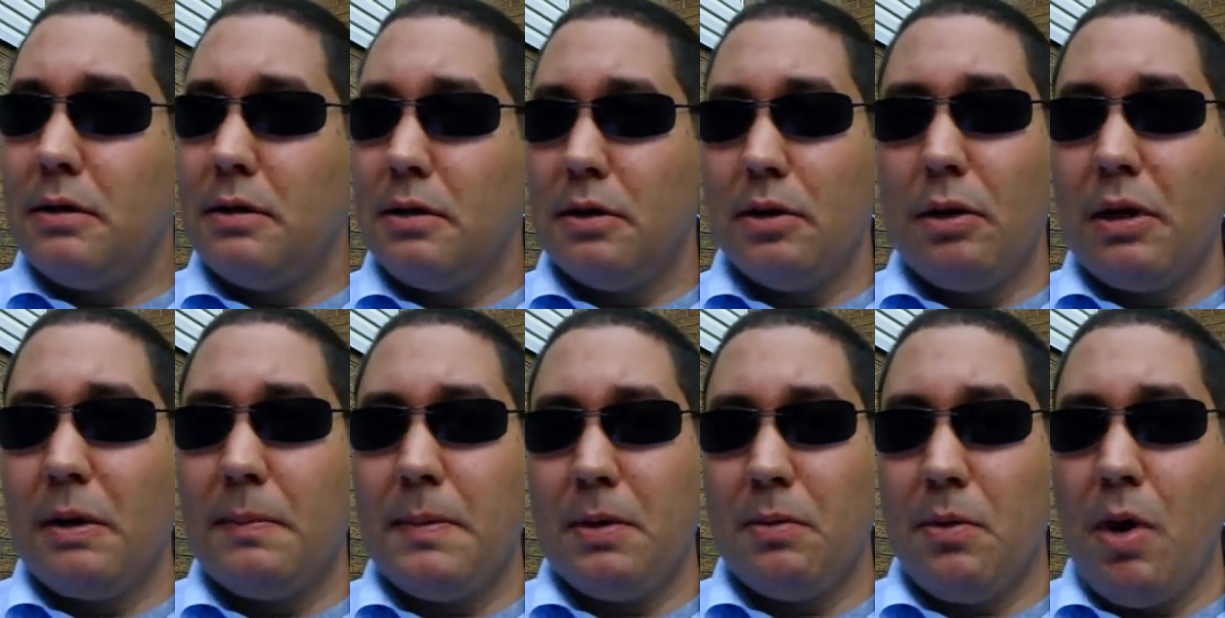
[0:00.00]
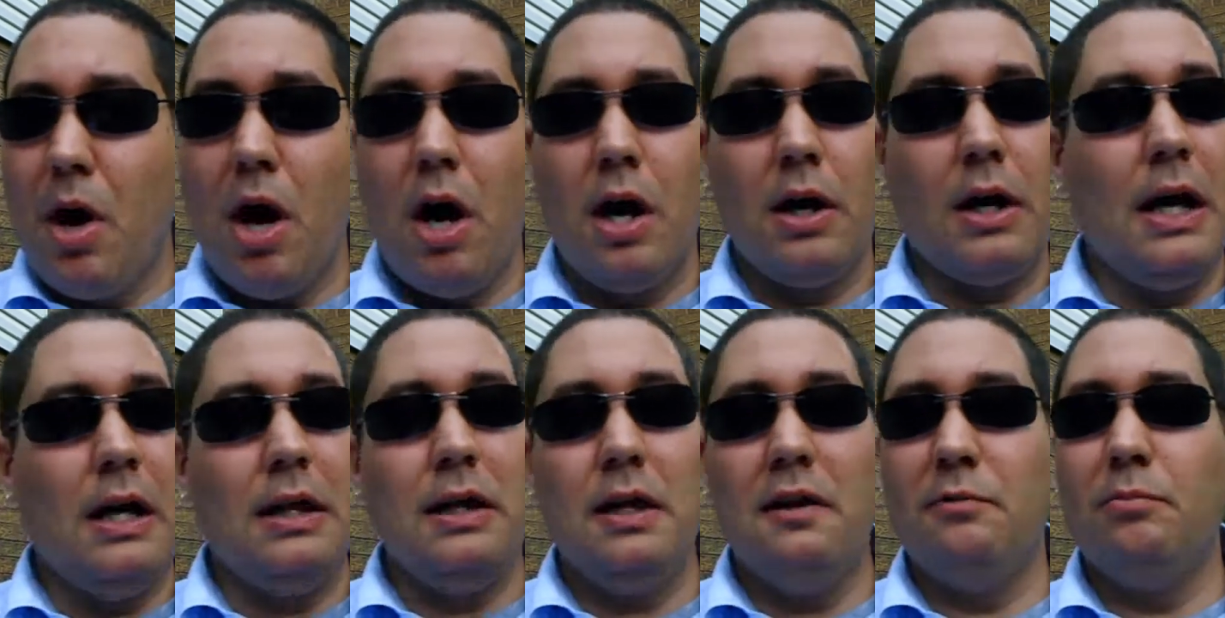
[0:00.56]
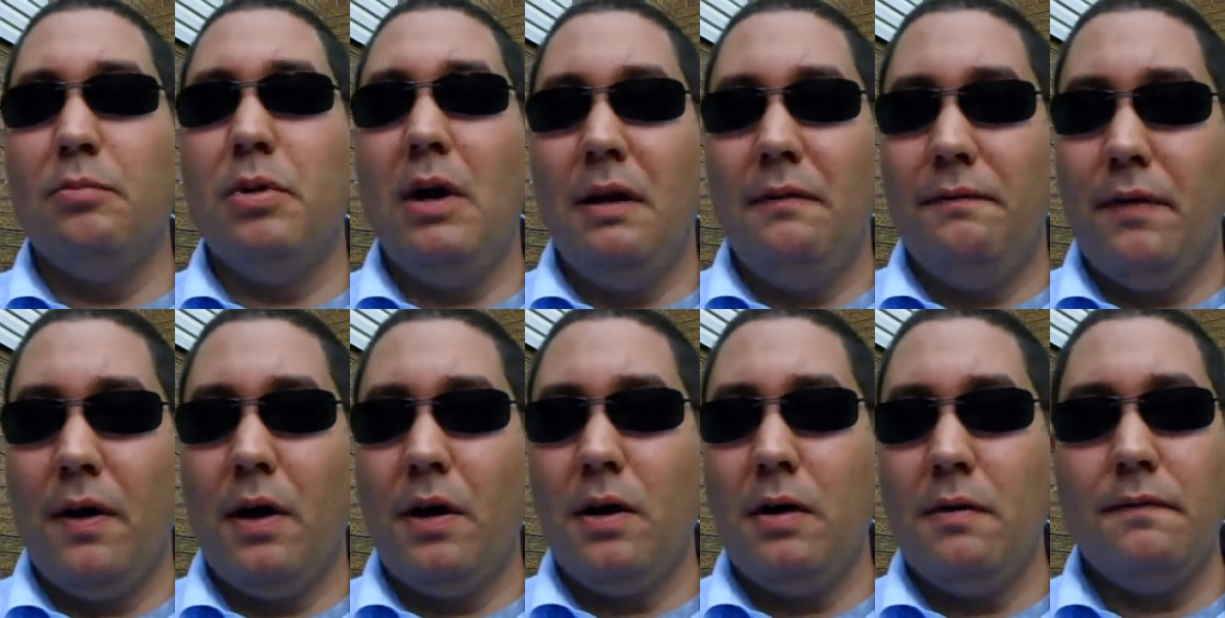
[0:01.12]
don't get me wrong, I love Brett
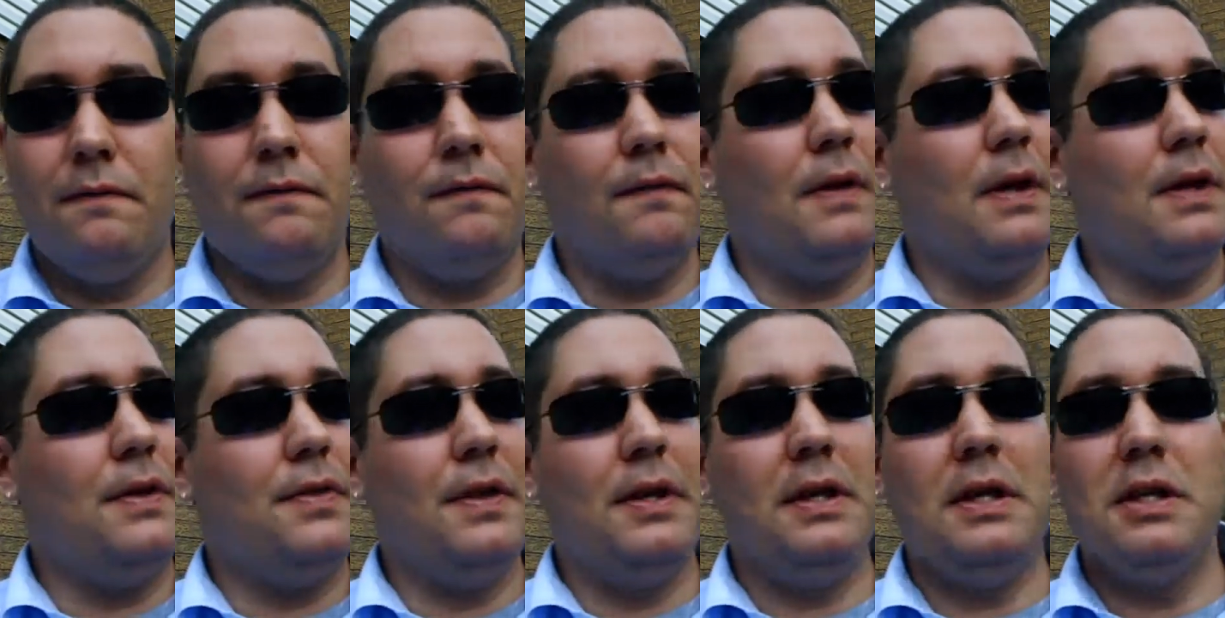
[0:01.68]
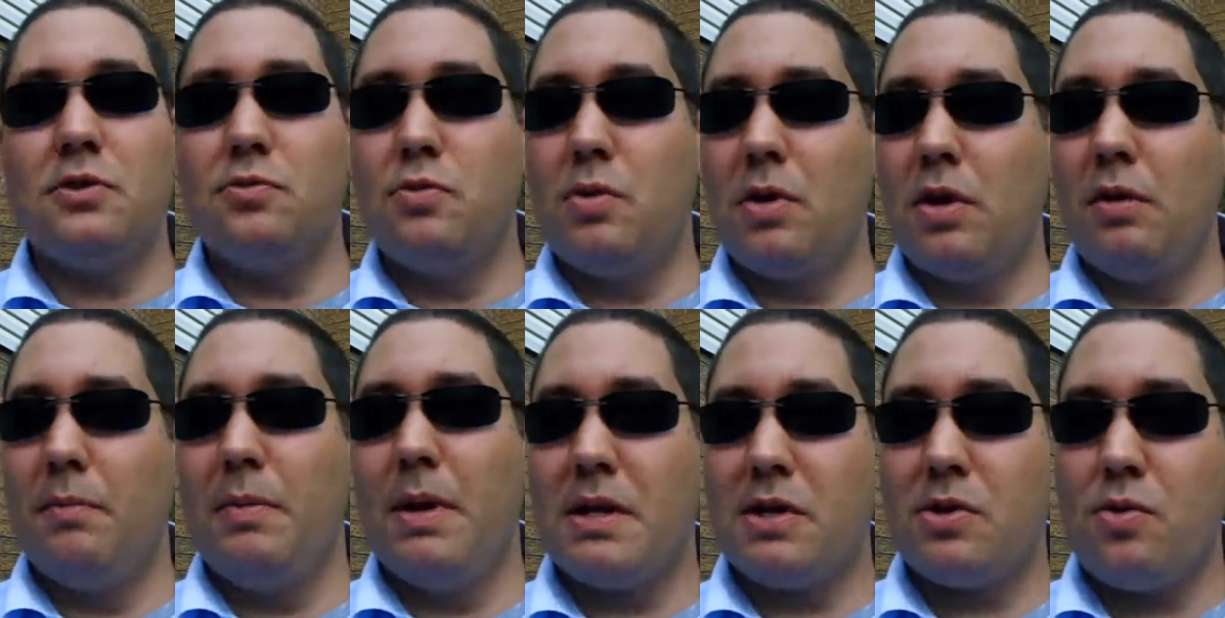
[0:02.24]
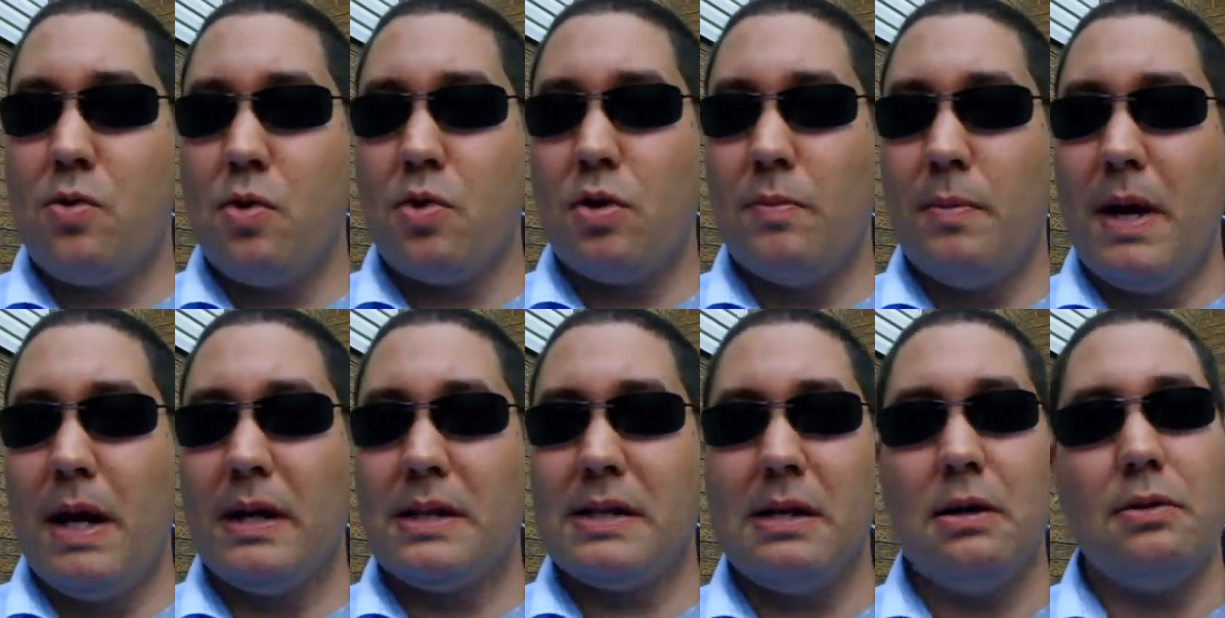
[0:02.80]
Favre. I think he's one of the best
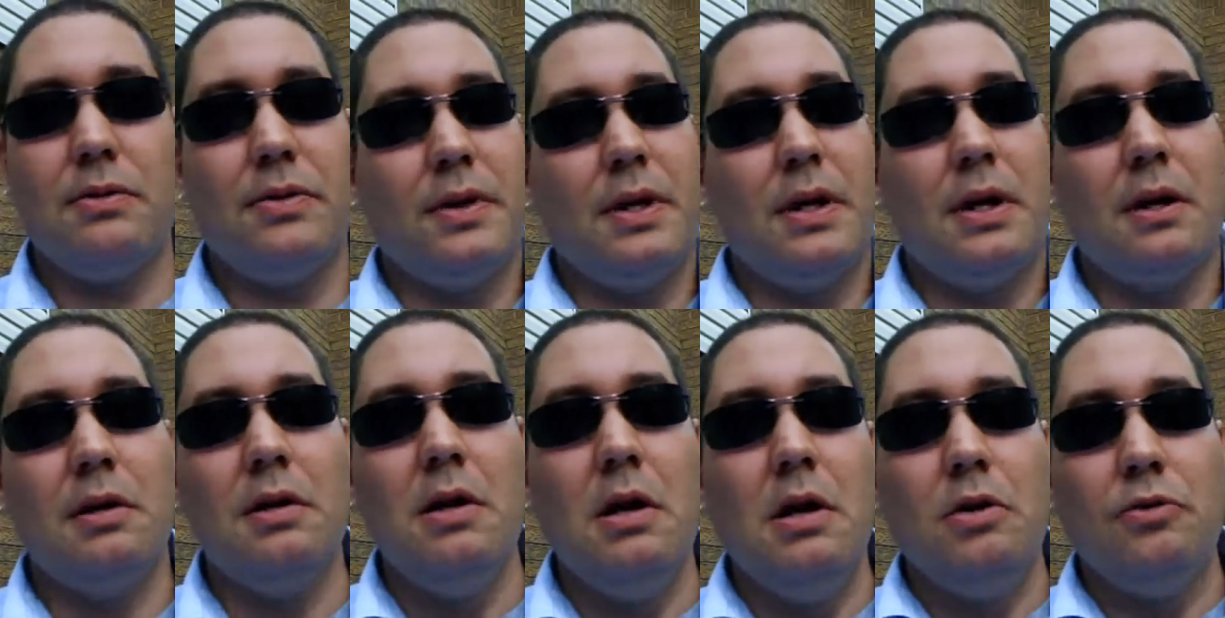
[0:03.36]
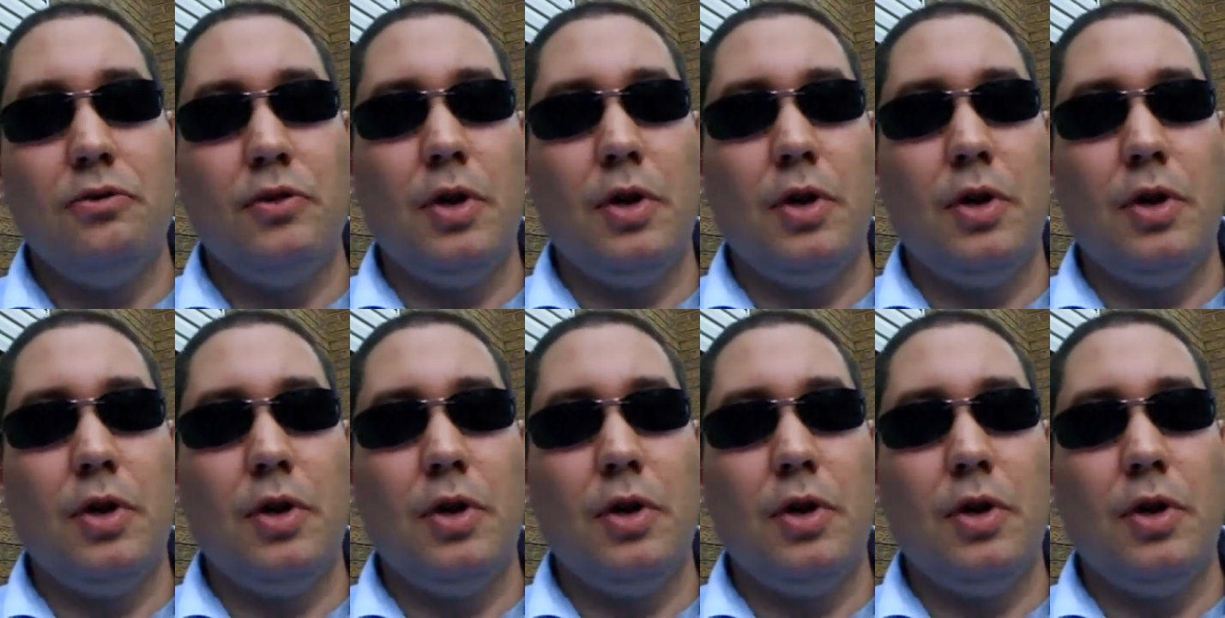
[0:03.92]
quarterbacks out there.